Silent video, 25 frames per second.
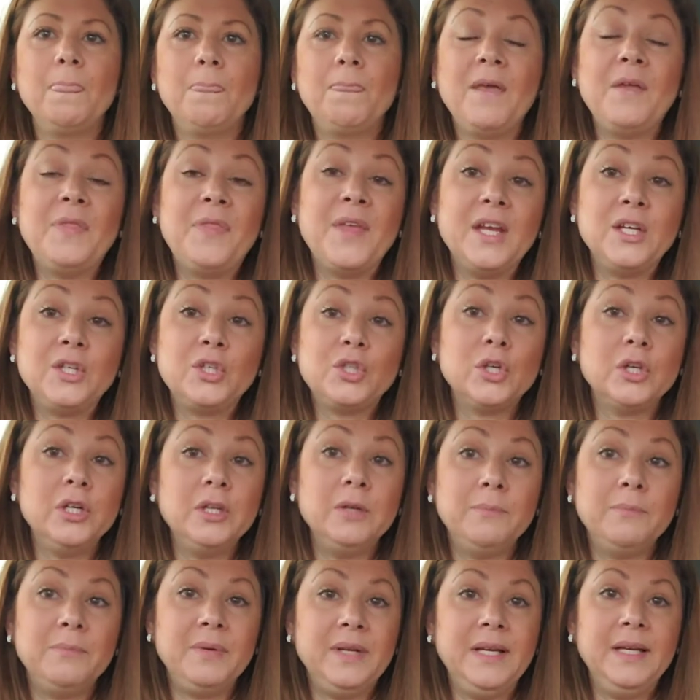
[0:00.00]
that they
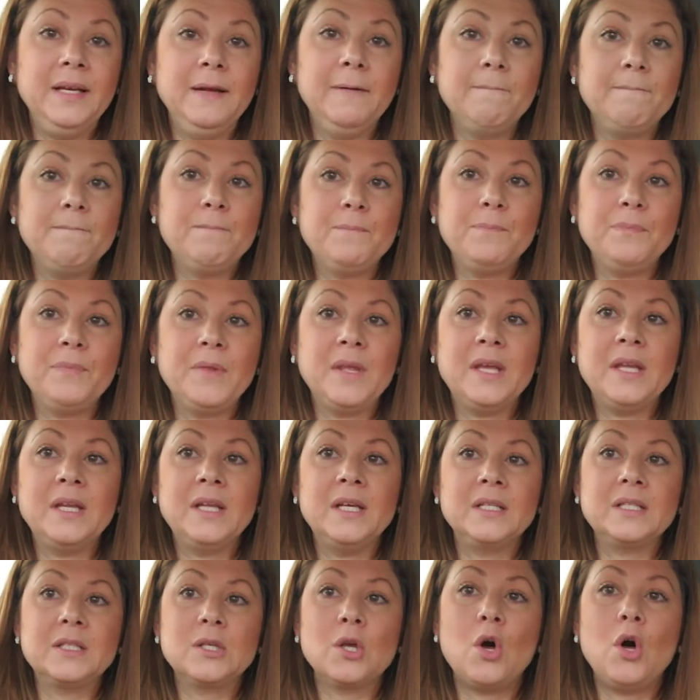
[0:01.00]
shouldn't be, and
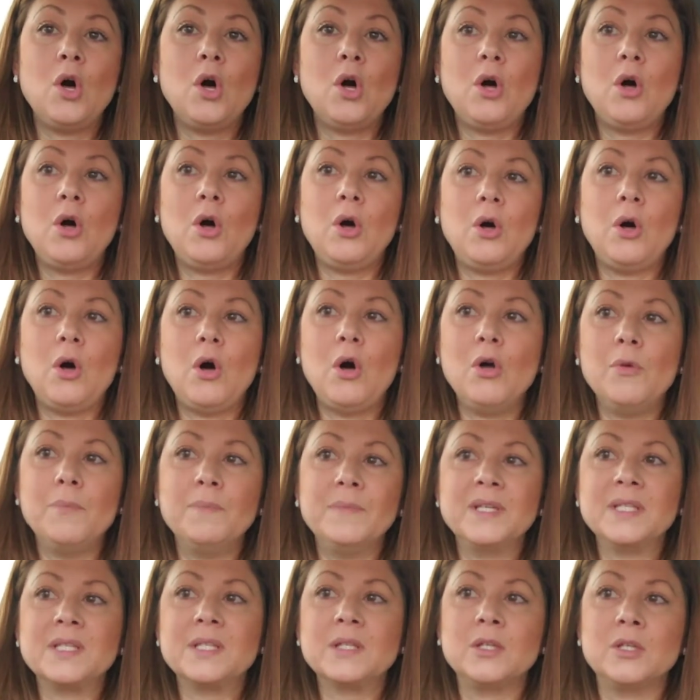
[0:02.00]
it's all
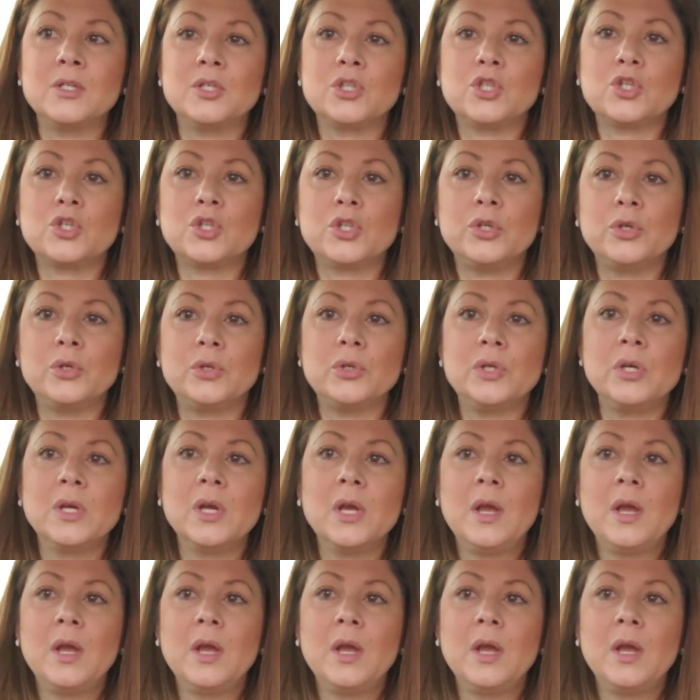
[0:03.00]
misconstrued.